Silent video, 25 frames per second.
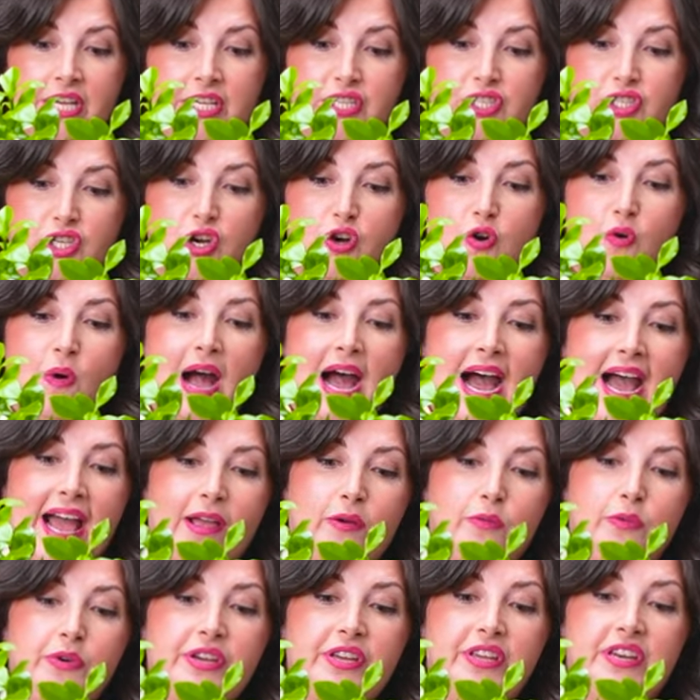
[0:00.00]
So
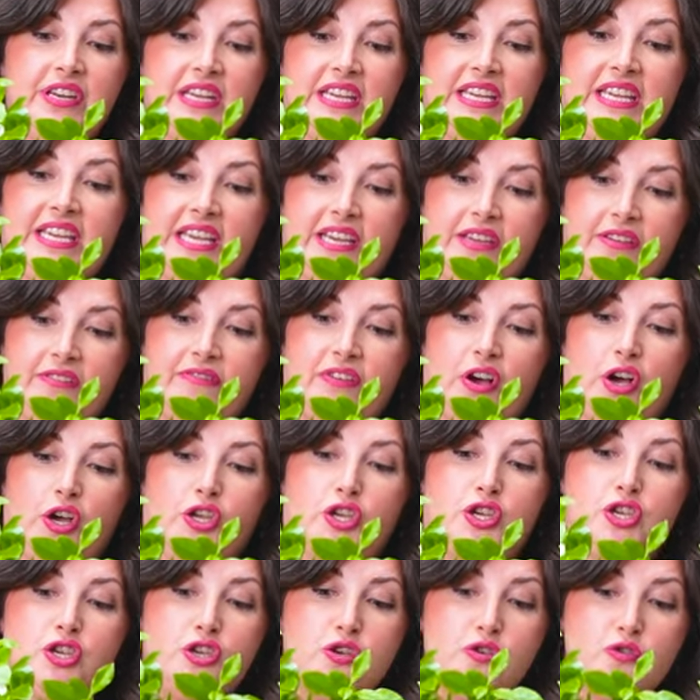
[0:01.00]
I would give a
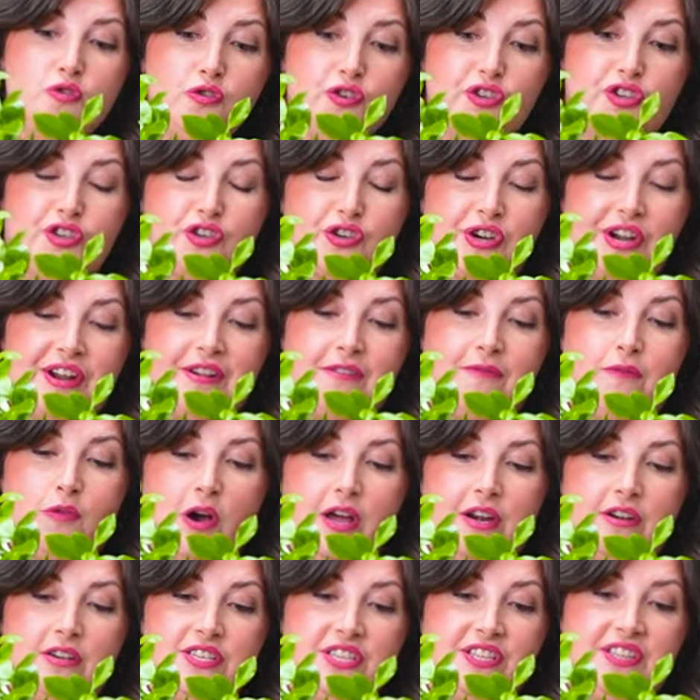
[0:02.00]
huge drink of
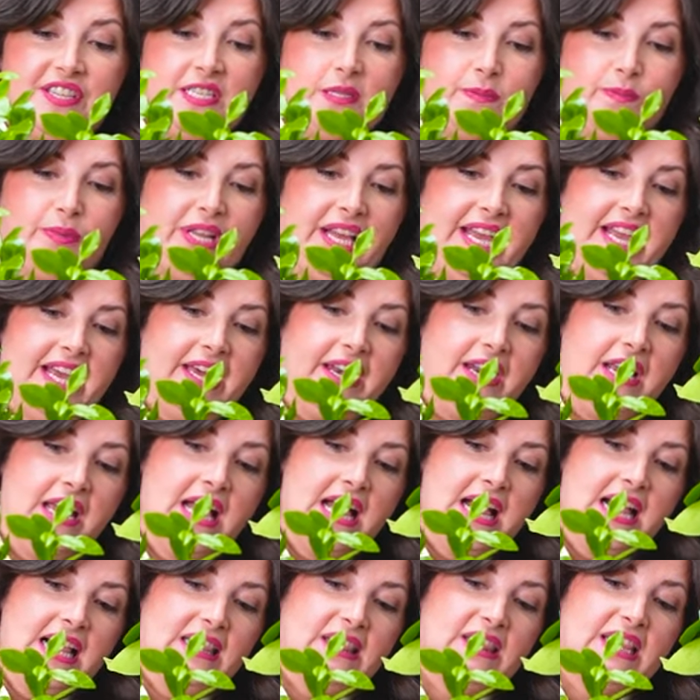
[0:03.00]
water to this plant
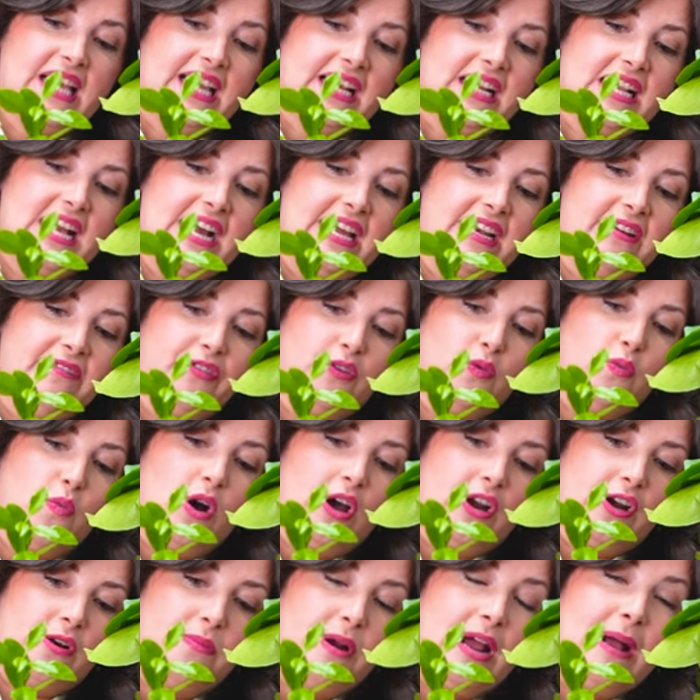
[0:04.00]
let kind of the
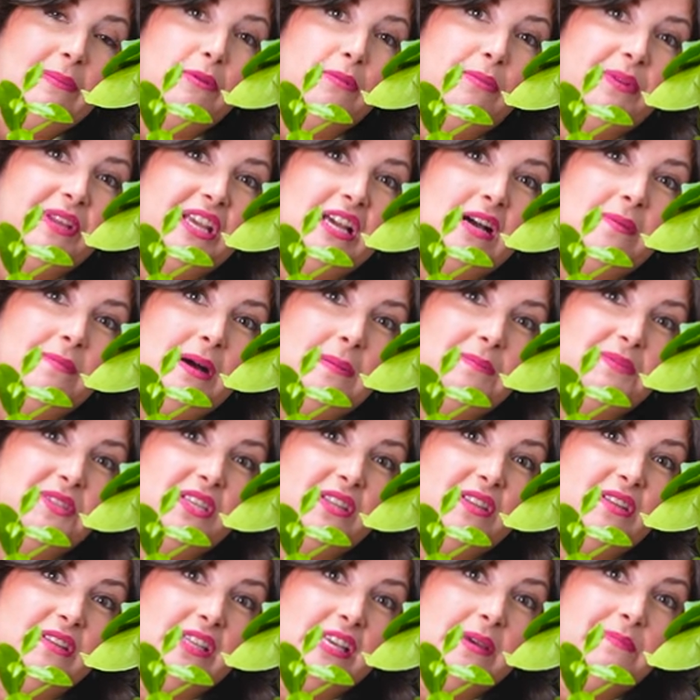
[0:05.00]
water probably come up
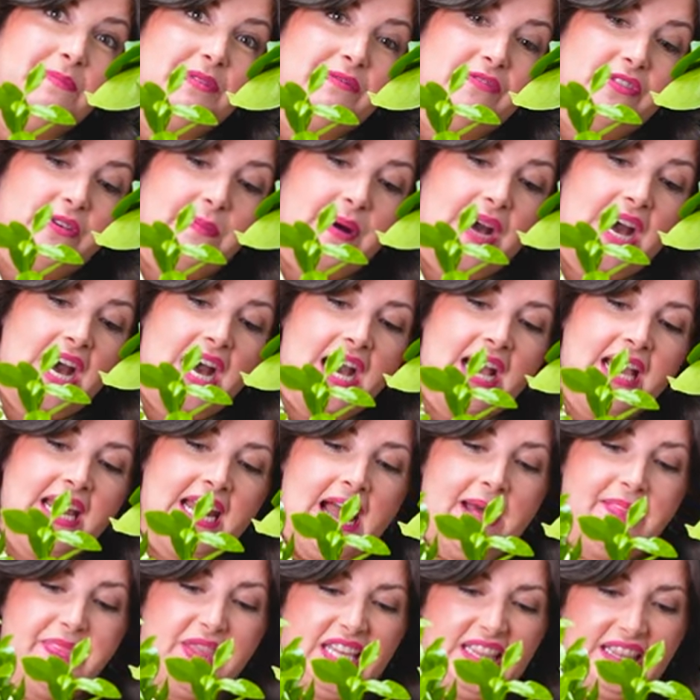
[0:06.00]
to the lip of the pot
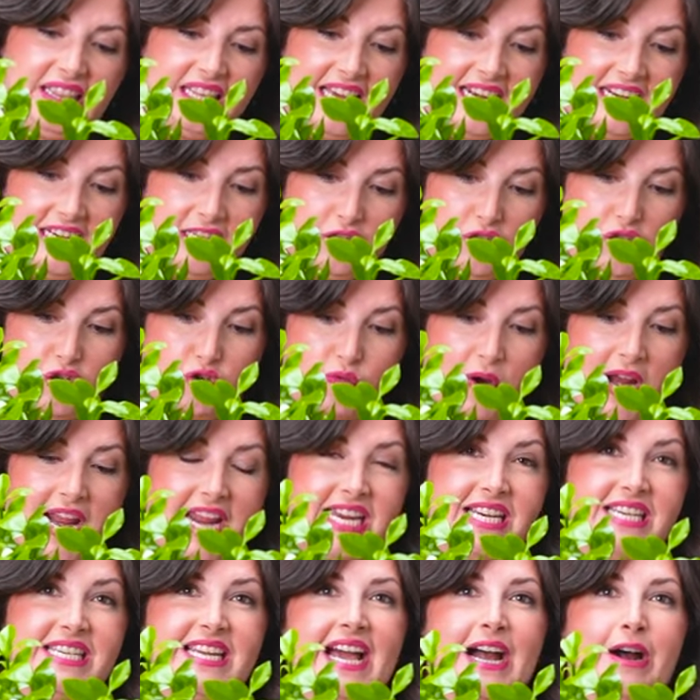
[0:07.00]
and then let it
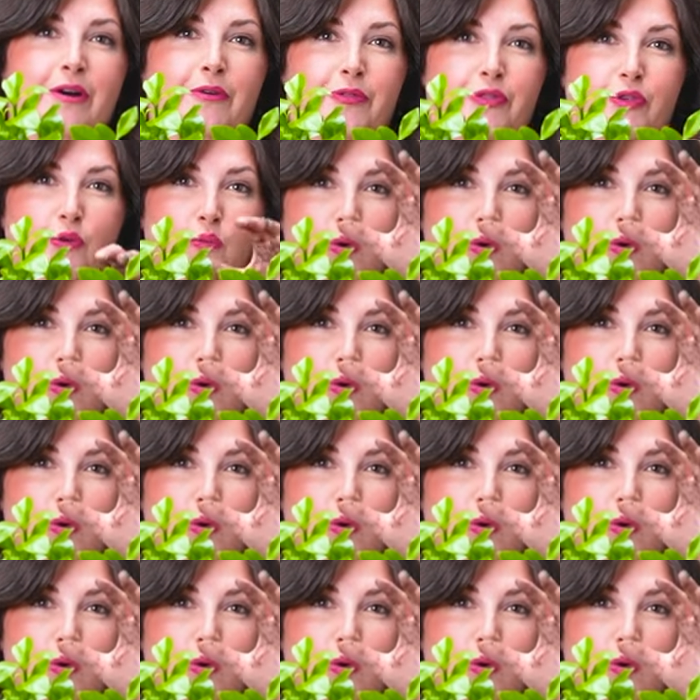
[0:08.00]
drain down.